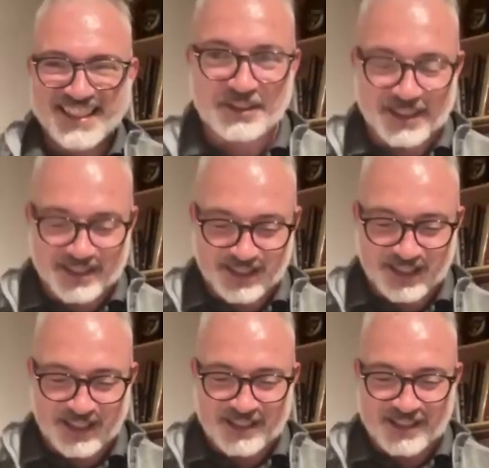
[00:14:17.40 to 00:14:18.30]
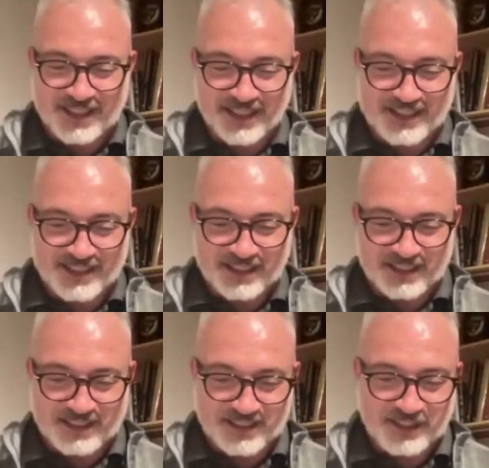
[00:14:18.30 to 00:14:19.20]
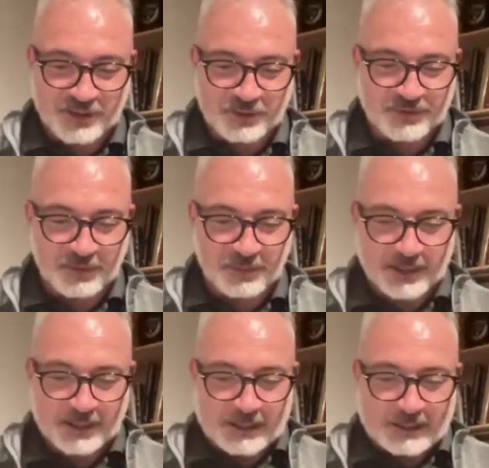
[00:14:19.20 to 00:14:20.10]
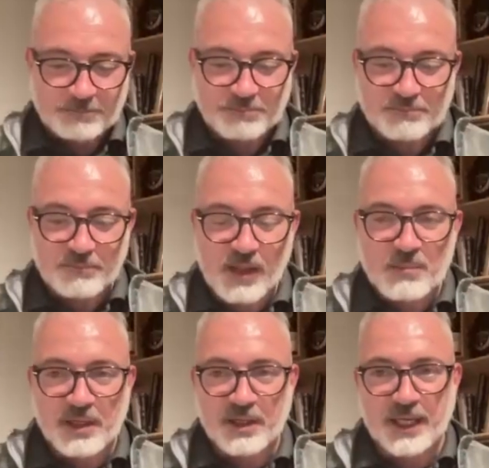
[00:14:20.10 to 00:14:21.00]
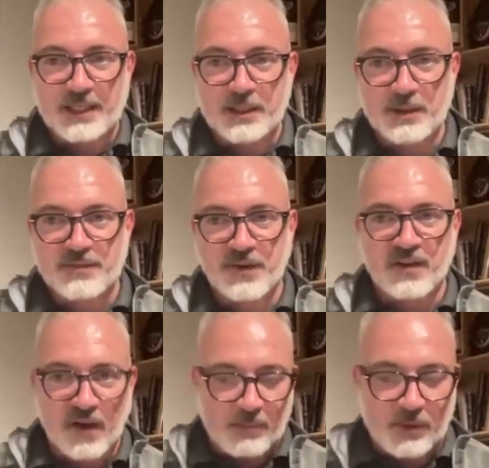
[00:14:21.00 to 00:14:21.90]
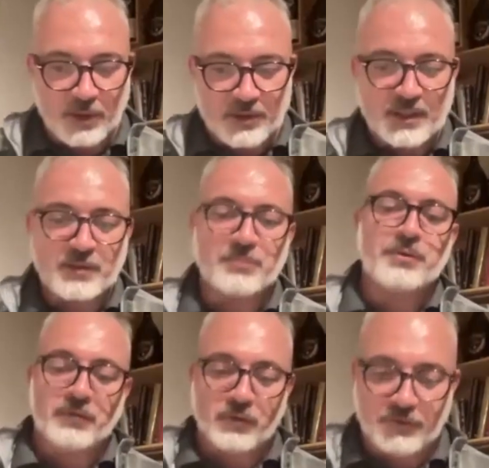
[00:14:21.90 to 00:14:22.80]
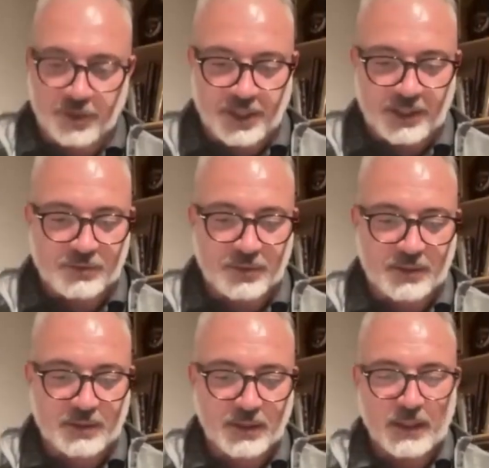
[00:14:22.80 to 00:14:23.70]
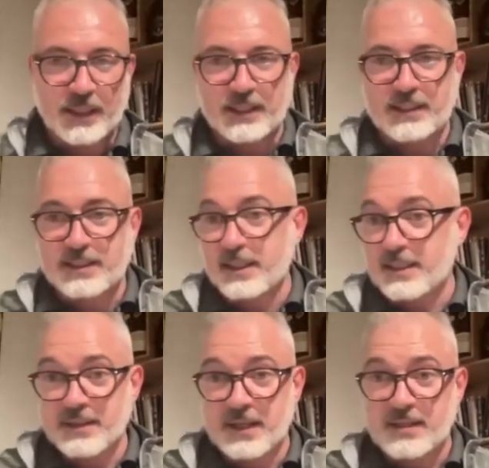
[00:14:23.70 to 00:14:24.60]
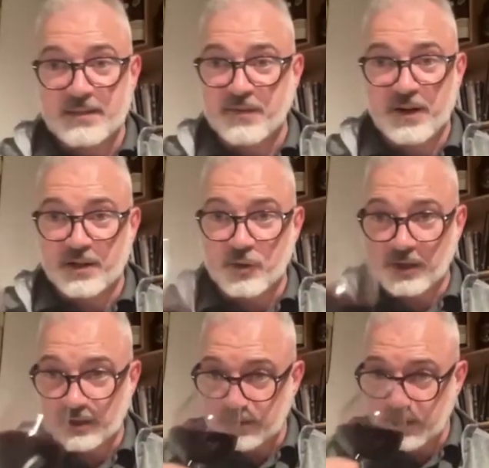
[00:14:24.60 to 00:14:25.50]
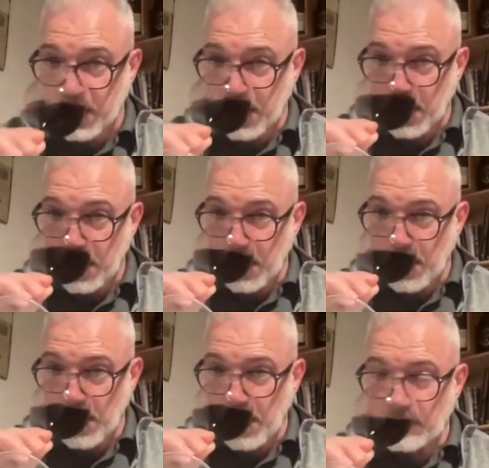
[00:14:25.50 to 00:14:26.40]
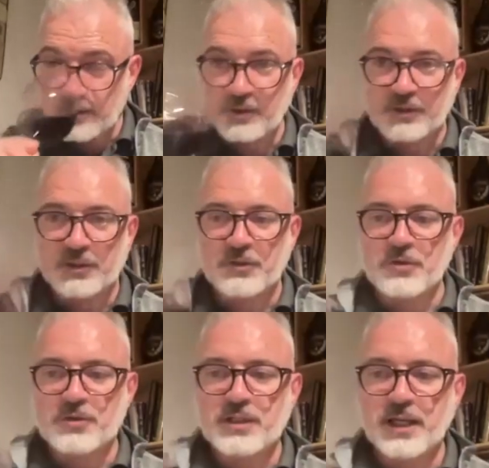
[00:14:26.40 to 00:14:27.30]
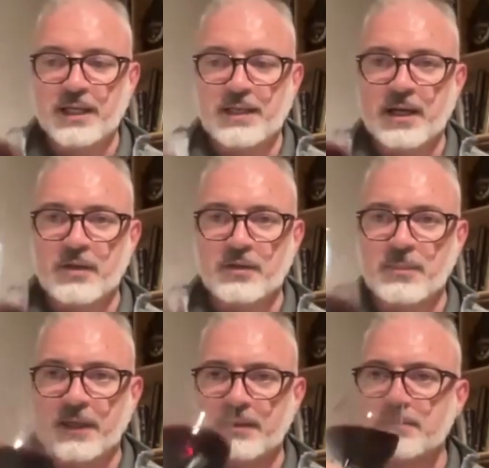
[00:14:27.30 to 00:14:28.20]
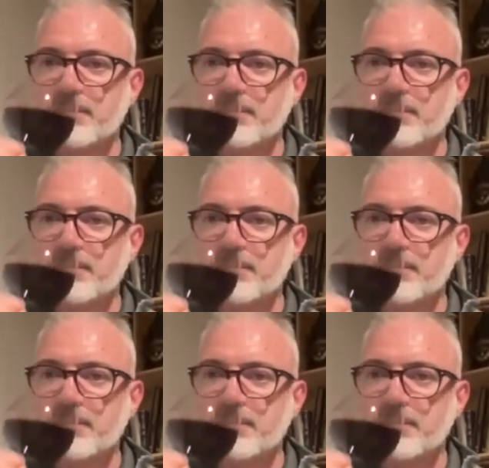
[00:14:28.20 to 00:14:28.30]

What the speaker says: It's natural for me. But again, it's very vibrant. There's beautiful freshness to it, and as I said, it's very attractive. So on the nose, and then now on the palate.